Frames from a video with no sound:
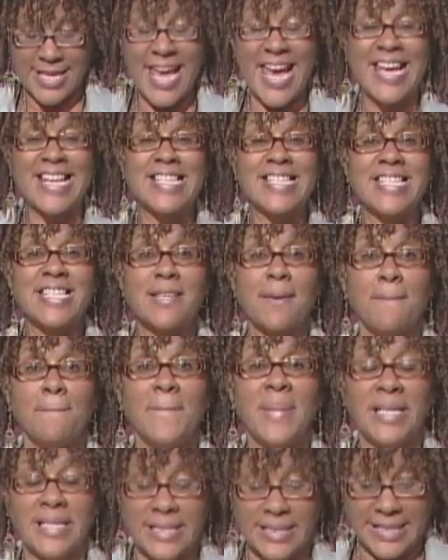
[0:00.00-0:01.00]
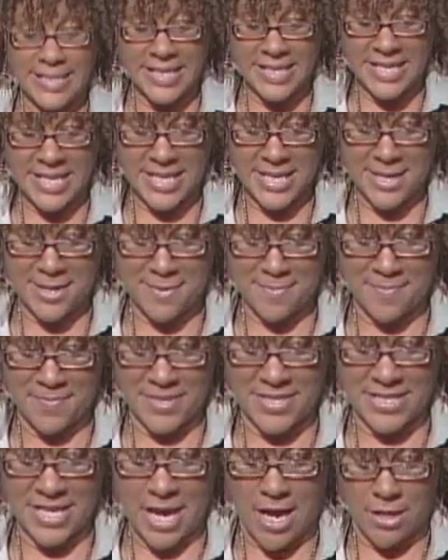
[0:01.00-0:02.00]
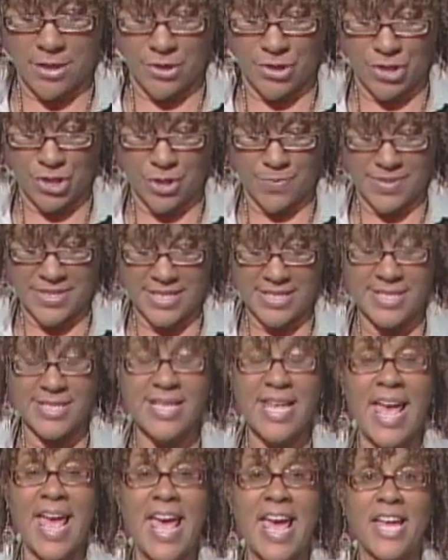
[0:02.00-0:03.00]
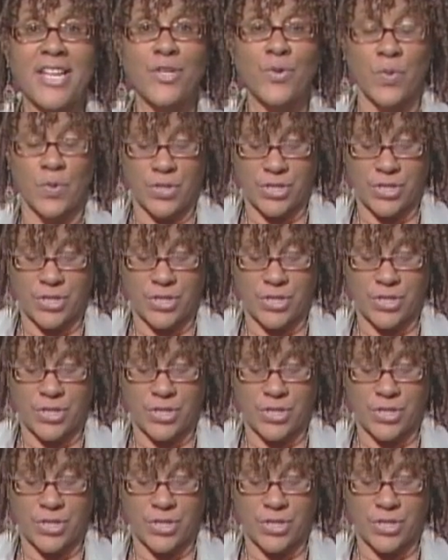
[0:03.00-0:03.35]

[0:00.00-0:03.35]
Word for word: Gates Millennium Scholarships. This is an annual